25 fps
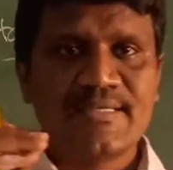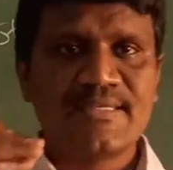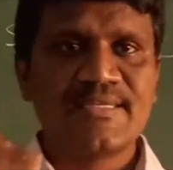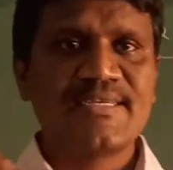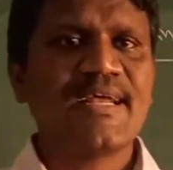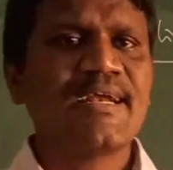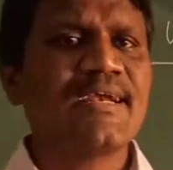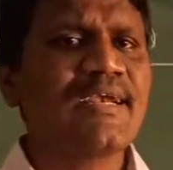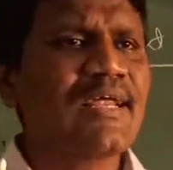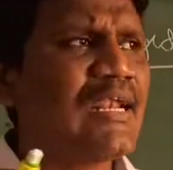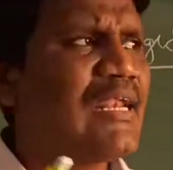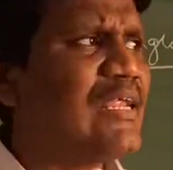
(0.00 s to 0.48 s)

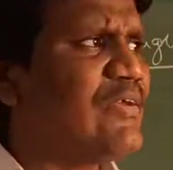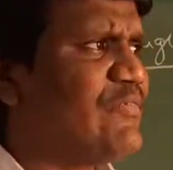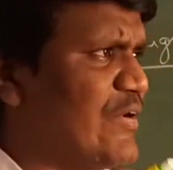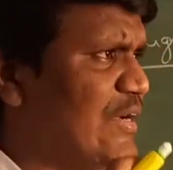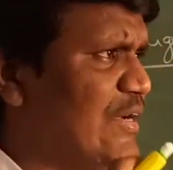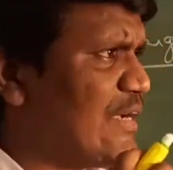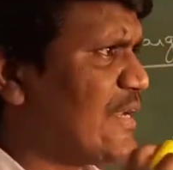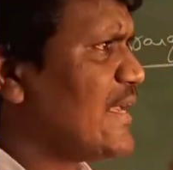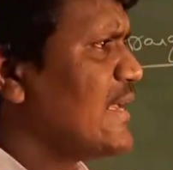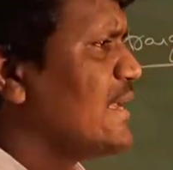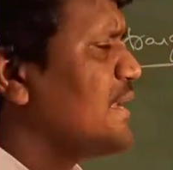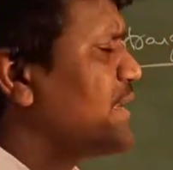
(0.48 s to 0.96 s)
Generally
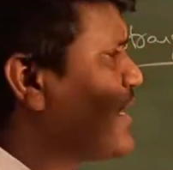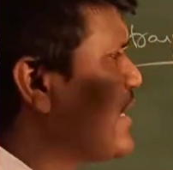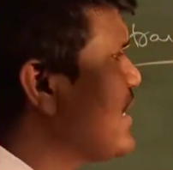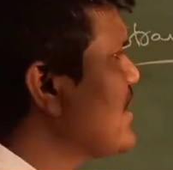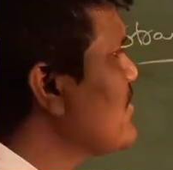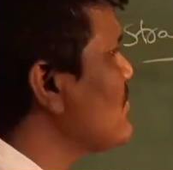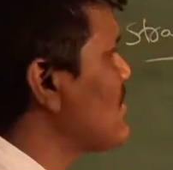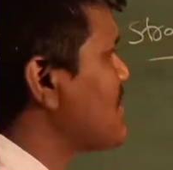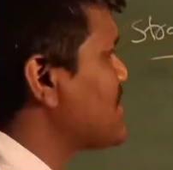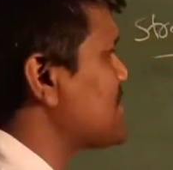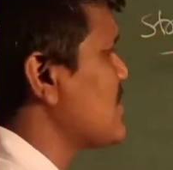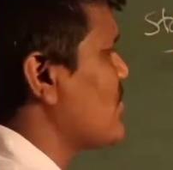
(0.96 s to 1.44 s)
we take
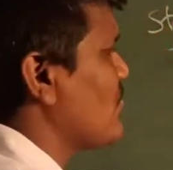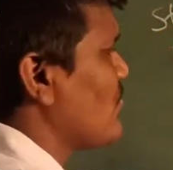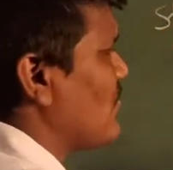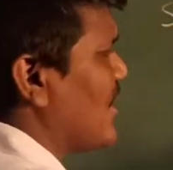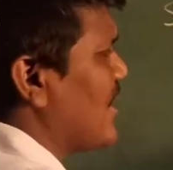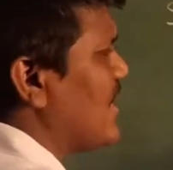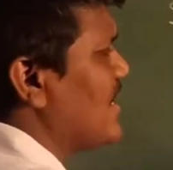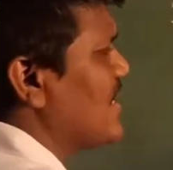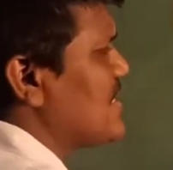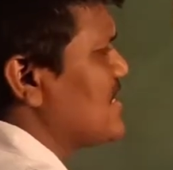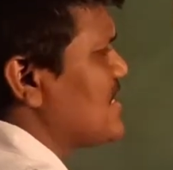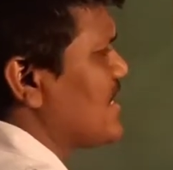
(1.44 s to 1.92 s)
equation of
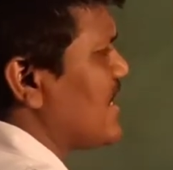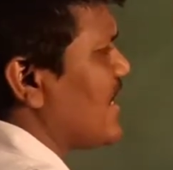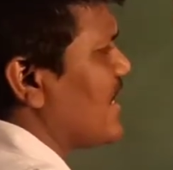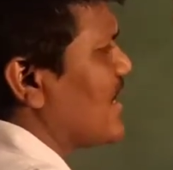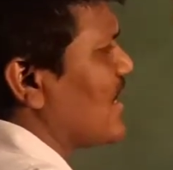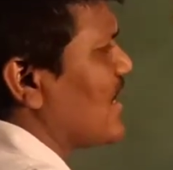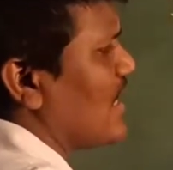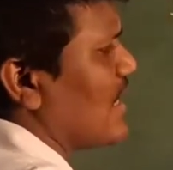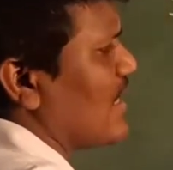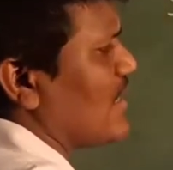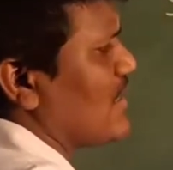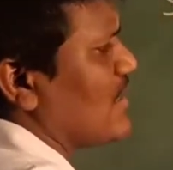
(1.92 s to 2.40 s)
any
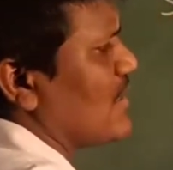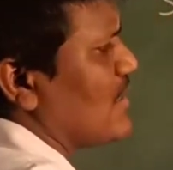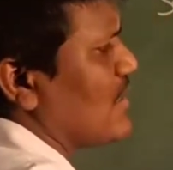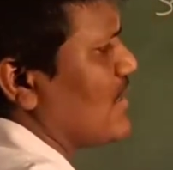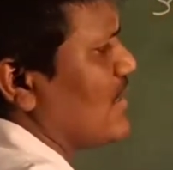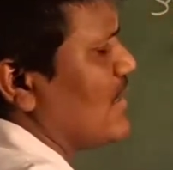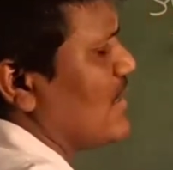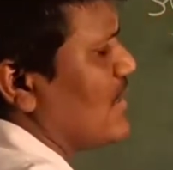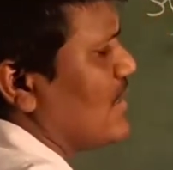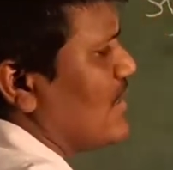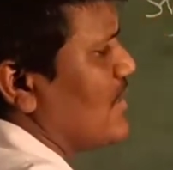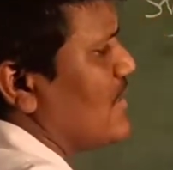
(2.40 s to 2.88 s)
straight line
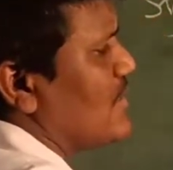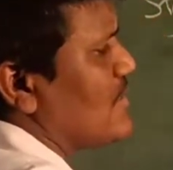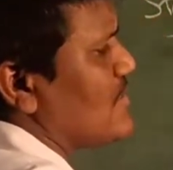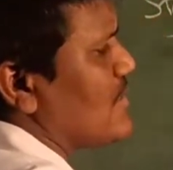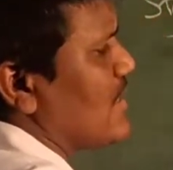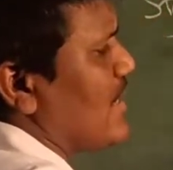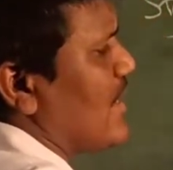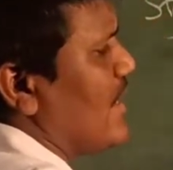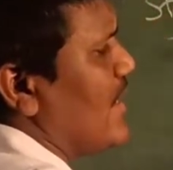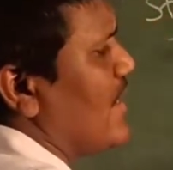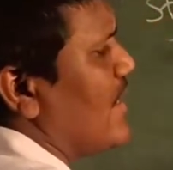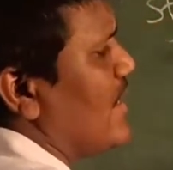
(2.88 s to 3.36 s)

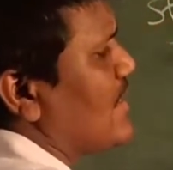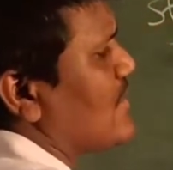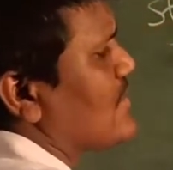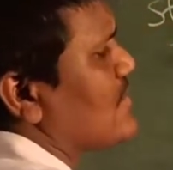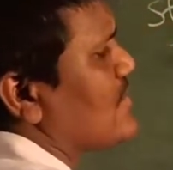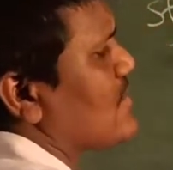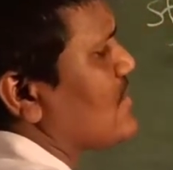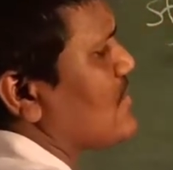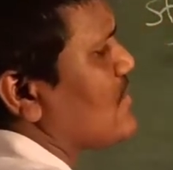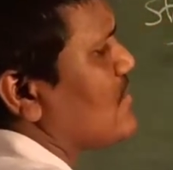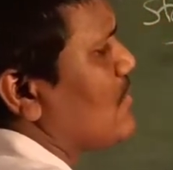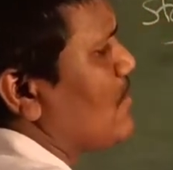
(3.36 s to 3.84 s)
is
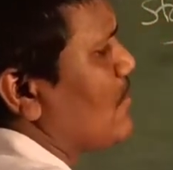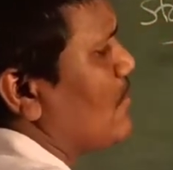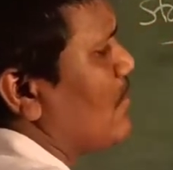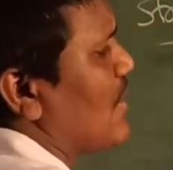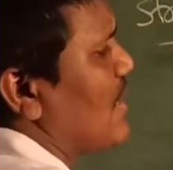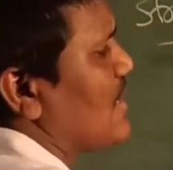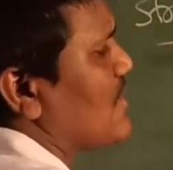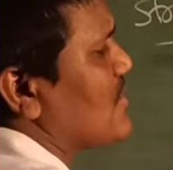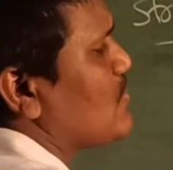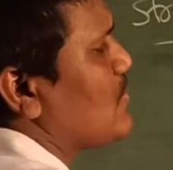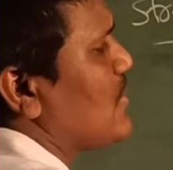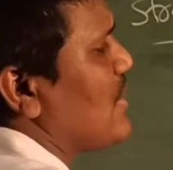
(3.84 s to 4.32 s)
ax
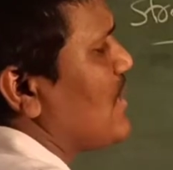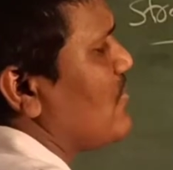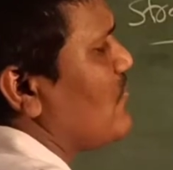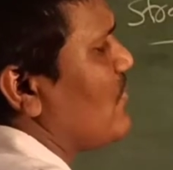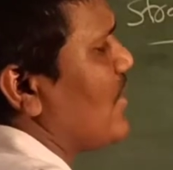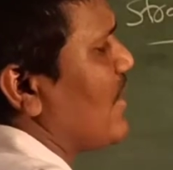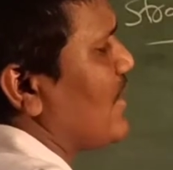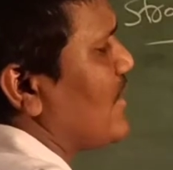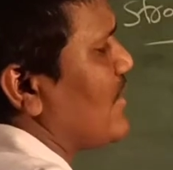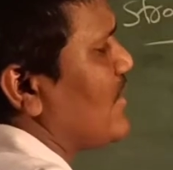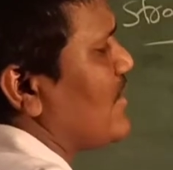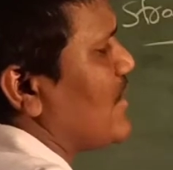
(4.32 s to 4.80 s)
plus
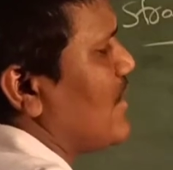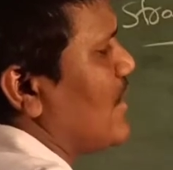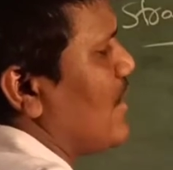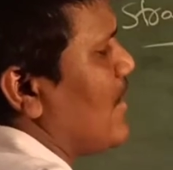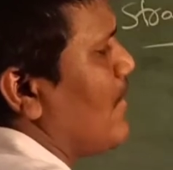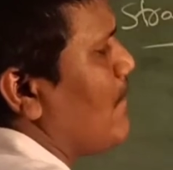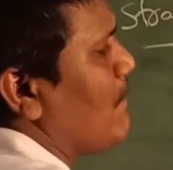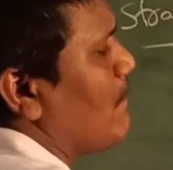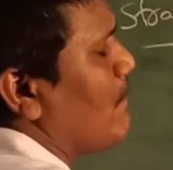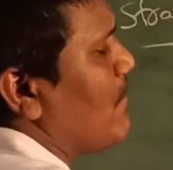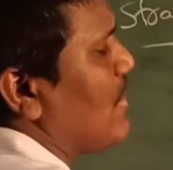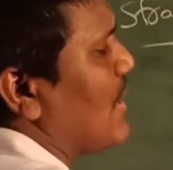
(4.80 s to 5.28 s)
by
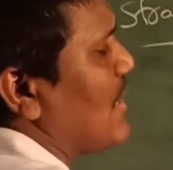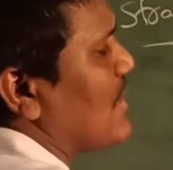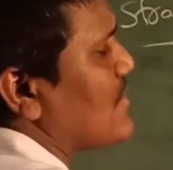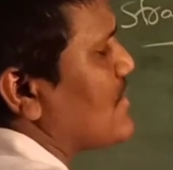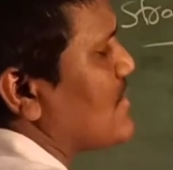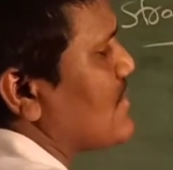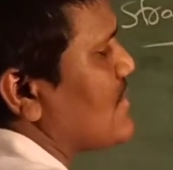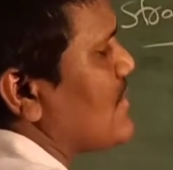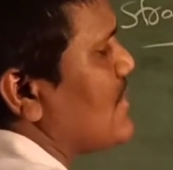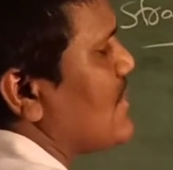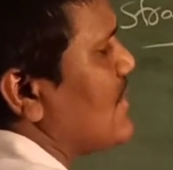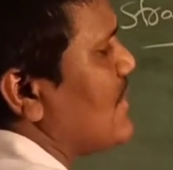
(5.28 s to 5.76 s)
plus
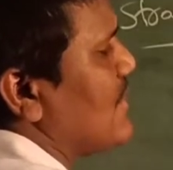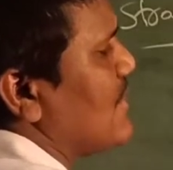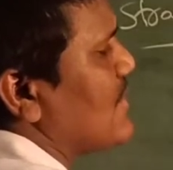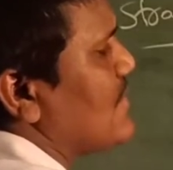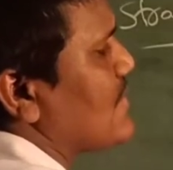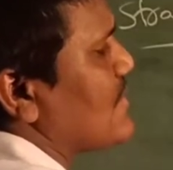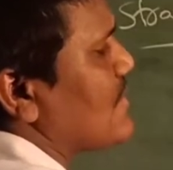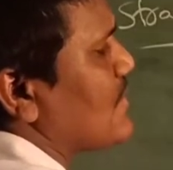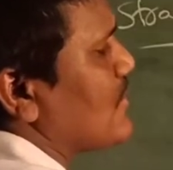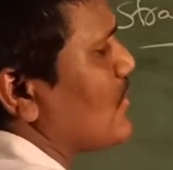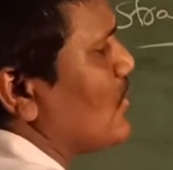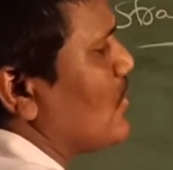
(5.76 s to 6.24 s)
c
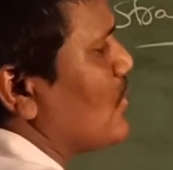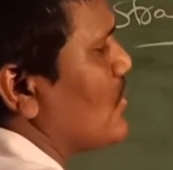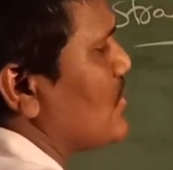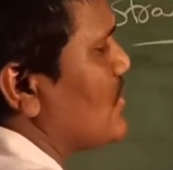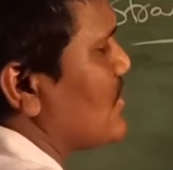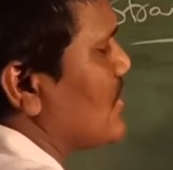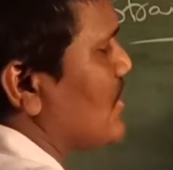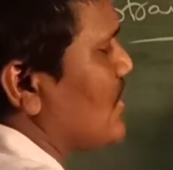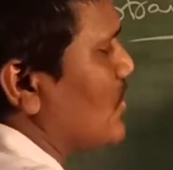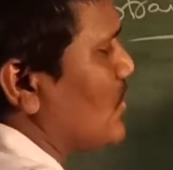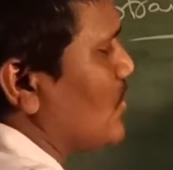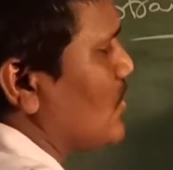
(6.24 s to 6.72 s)
is equal to
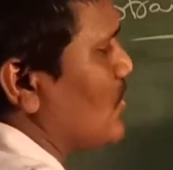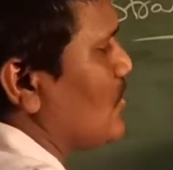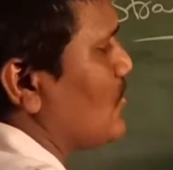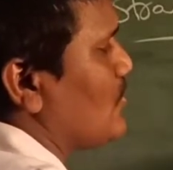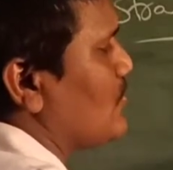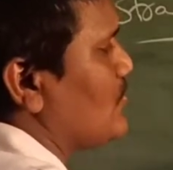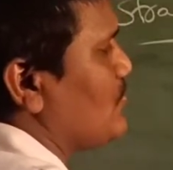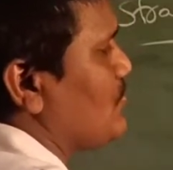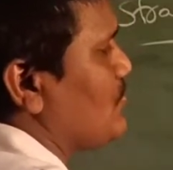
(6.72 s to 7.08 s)
0.